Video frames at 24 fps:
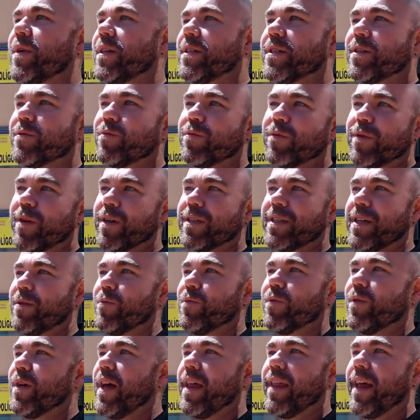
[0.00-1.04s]
He just was he
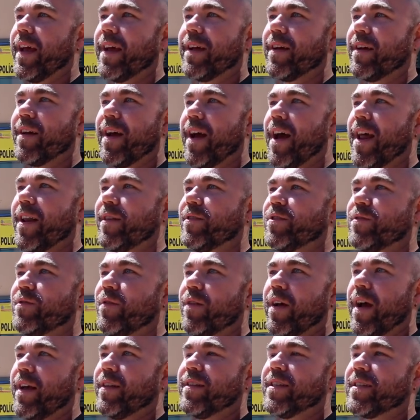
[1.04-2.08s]
like
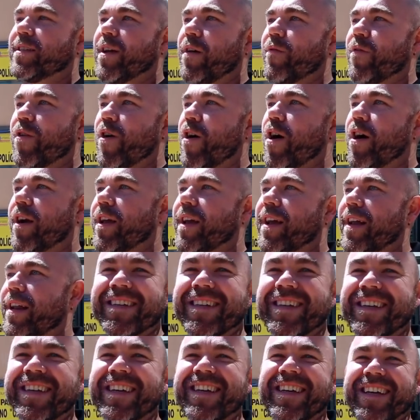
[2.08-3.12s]
had, had discovered hockey.
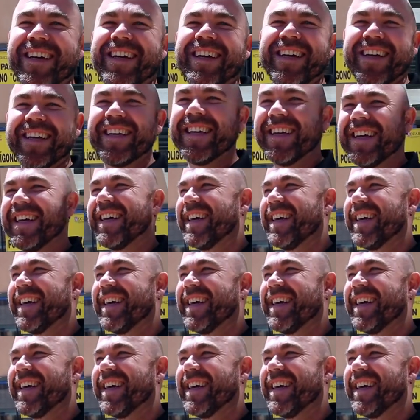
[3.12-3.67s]
because